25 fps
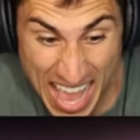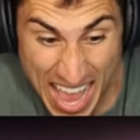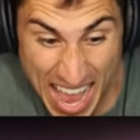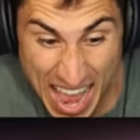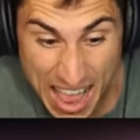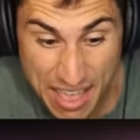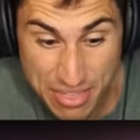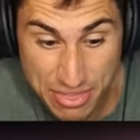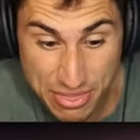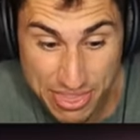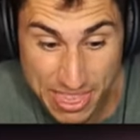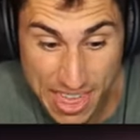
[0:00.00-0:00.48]

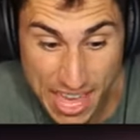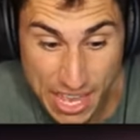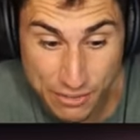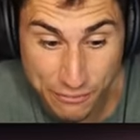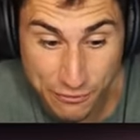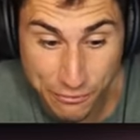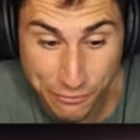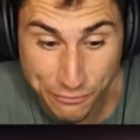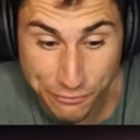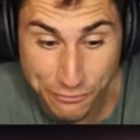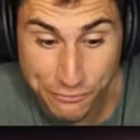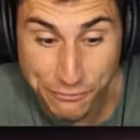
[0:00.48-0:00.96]
And then
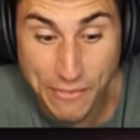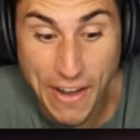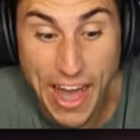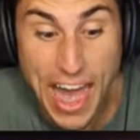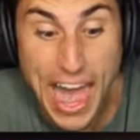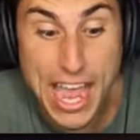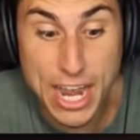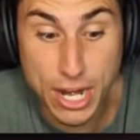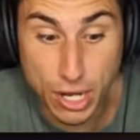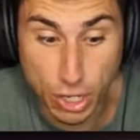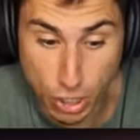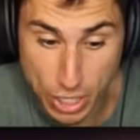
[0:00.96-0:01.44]

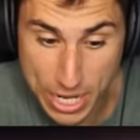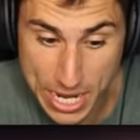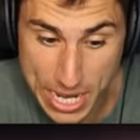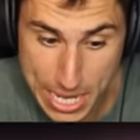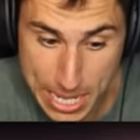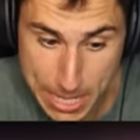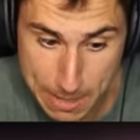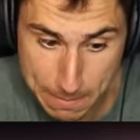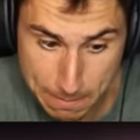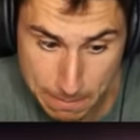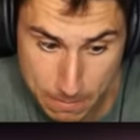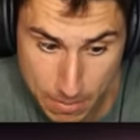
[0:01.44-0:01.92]
fire
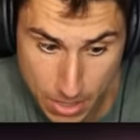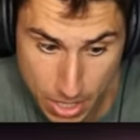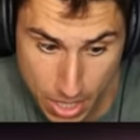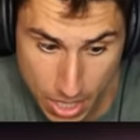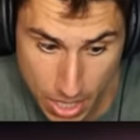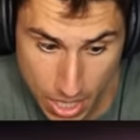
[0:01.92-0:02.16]
him